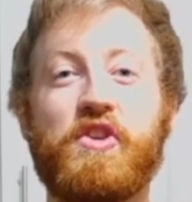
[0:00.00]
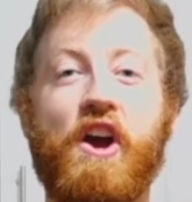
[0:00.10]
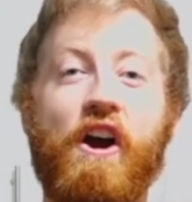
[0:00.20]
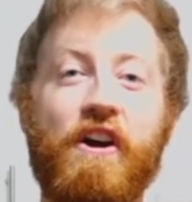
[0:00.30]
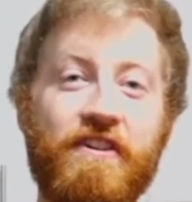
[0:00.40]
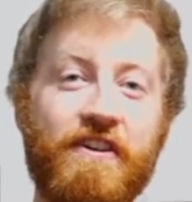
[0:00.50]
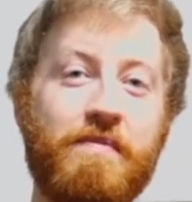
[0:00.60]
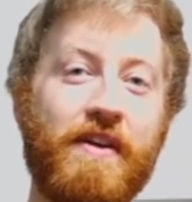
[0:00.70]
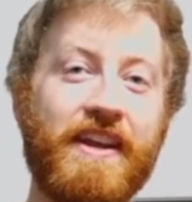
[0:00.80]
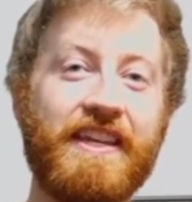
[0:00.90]
your
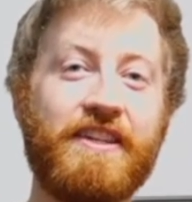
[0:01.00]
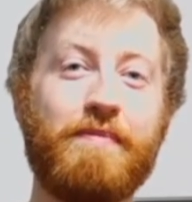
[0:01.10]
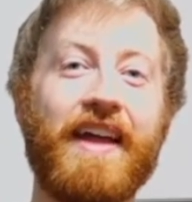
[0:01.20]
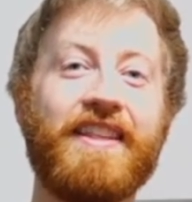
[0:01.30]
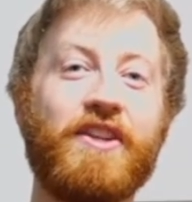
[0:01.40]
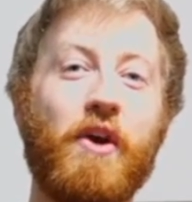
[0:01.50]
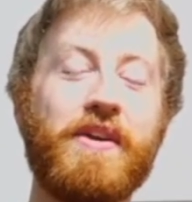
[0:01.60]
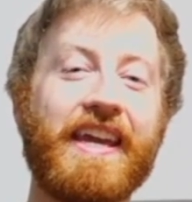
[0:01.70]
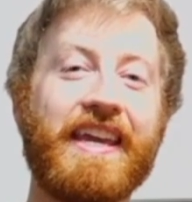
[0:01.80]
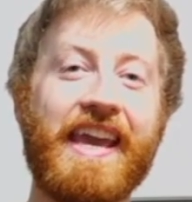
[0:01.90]
hard-earned money to buy these
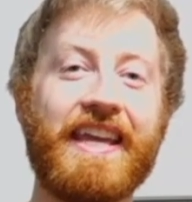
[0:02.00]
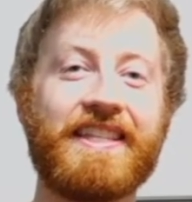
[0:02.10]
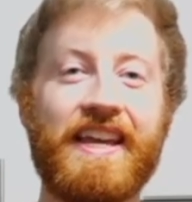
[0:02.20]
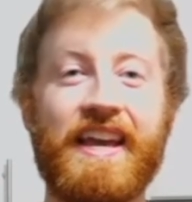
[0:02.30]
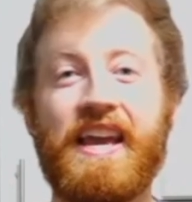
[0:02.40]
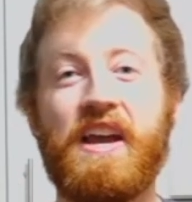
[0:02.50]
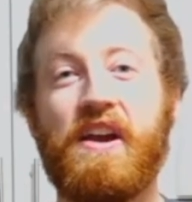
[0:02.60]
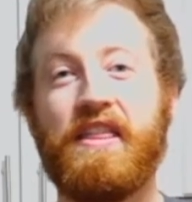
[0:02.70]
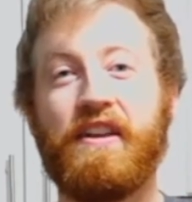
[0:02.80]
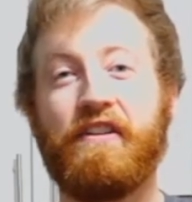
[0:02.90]
Kodiak Cakes.
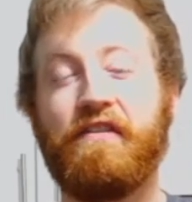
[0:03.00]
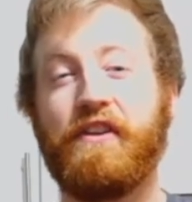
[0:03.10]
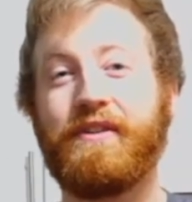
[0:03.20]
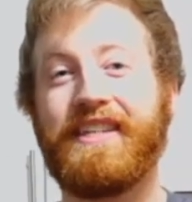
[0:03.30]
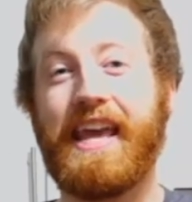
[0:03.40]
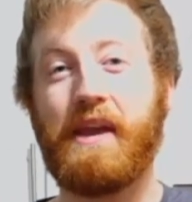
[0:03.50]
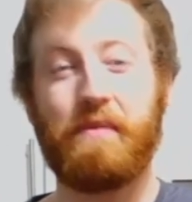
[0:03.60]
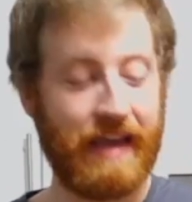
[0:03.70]
In the review today, we